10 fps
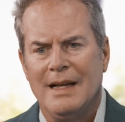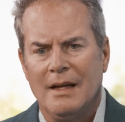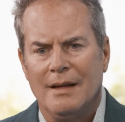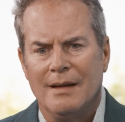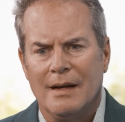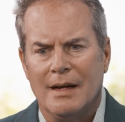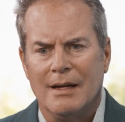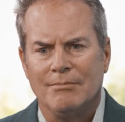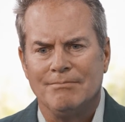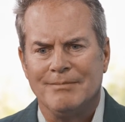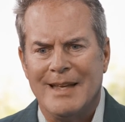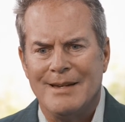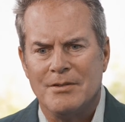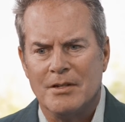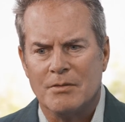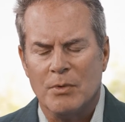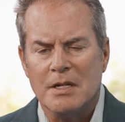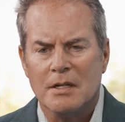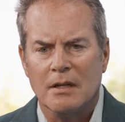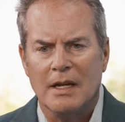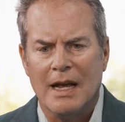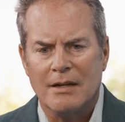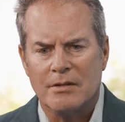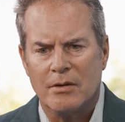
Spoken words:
They had just recently got